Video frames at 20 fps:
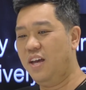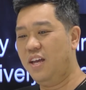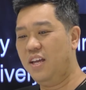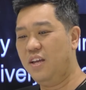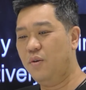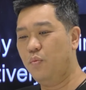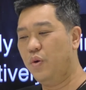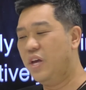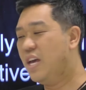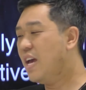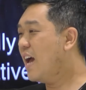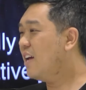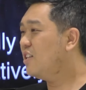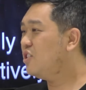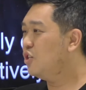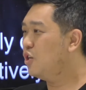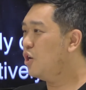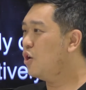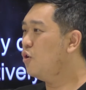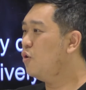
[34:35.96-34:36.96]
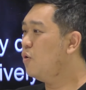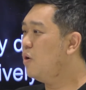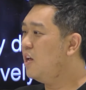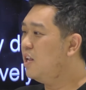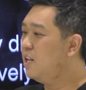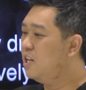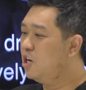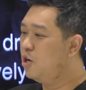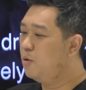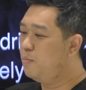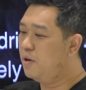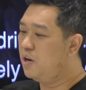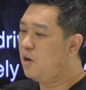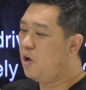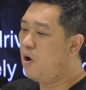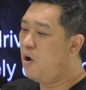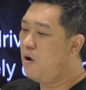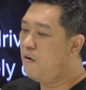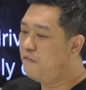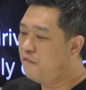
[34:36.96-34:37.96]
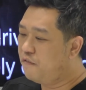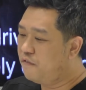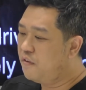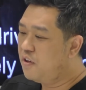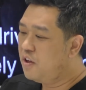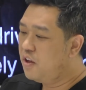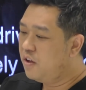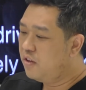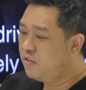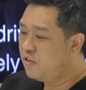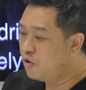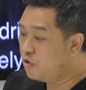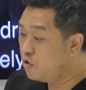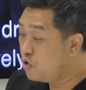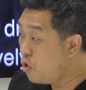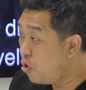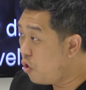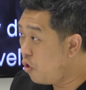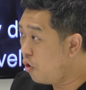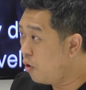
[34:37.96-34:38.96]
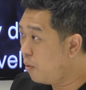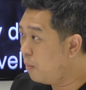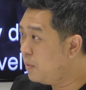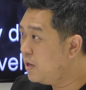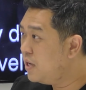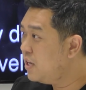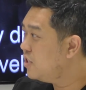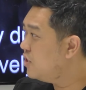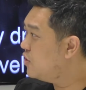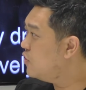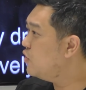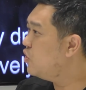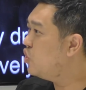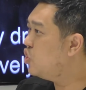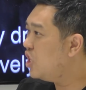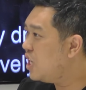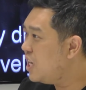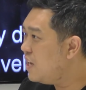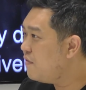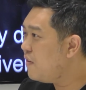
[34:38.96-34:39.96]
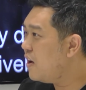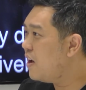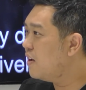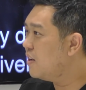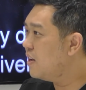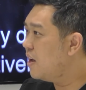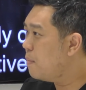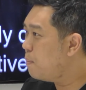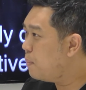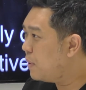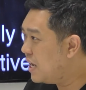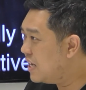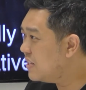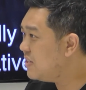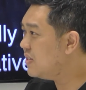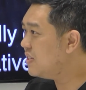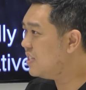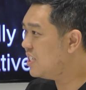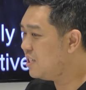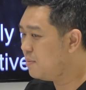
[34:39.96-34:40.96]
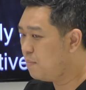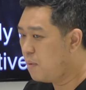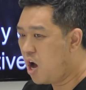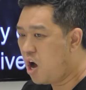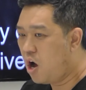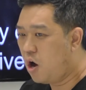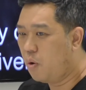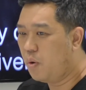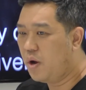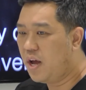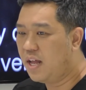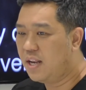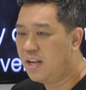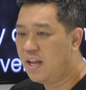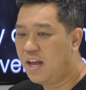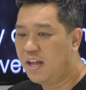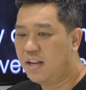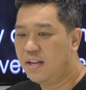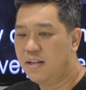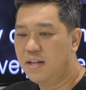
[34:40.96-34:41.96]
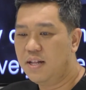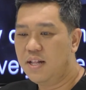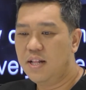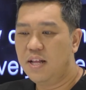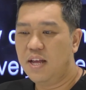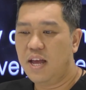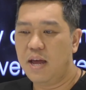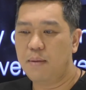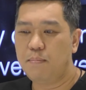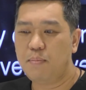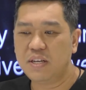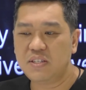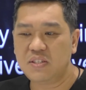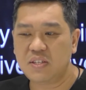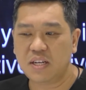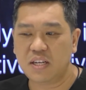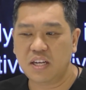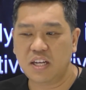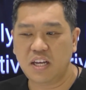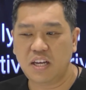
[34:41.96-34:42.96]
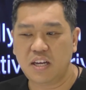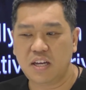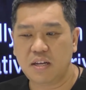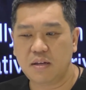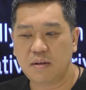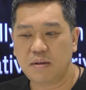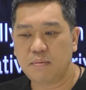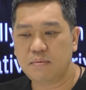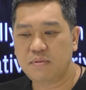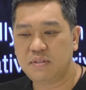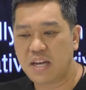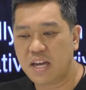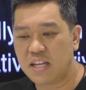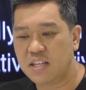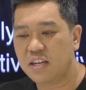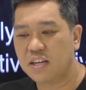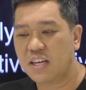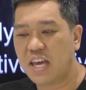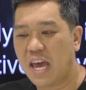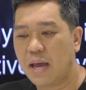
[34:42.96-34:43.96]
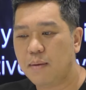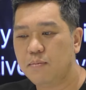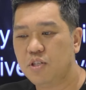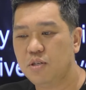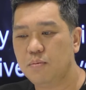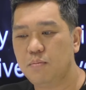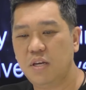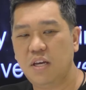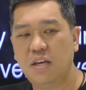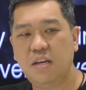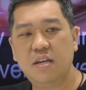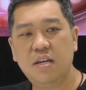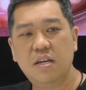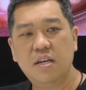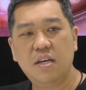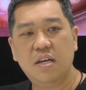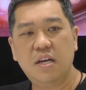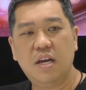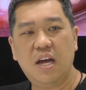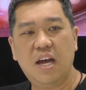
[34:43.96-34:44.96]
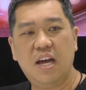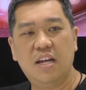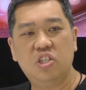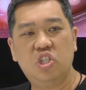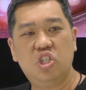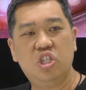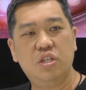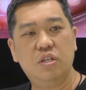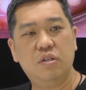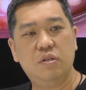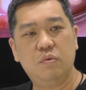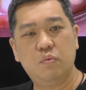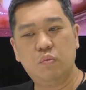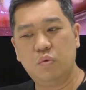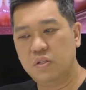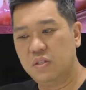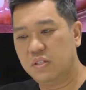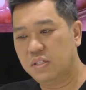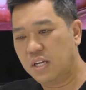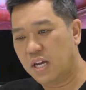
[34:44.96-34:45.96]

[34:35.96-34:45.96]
we had to go a little bit off the norm to achieve a pleasant smile. And basically, Tanya came to me and she was